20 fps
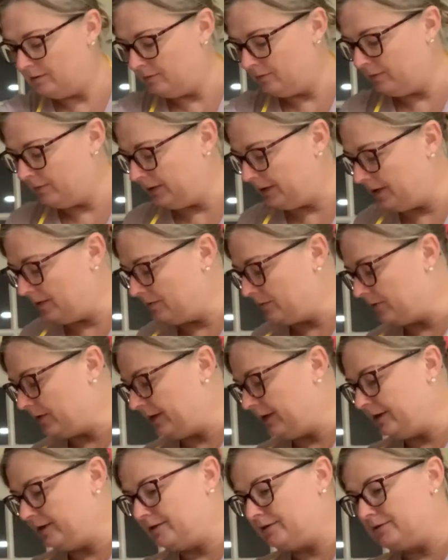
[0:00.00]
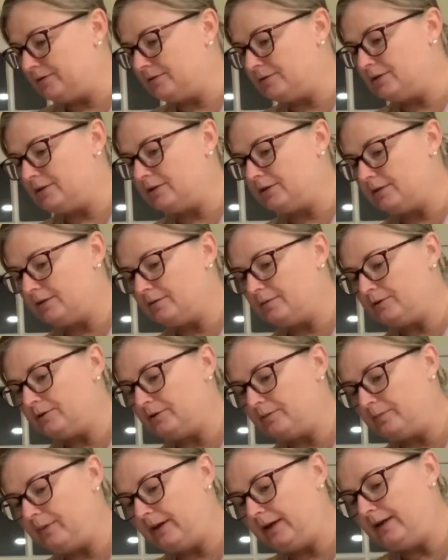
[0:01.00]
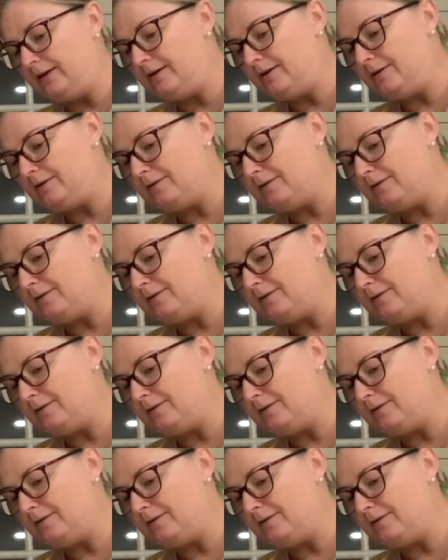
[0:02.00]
when I'm ready to start to bake.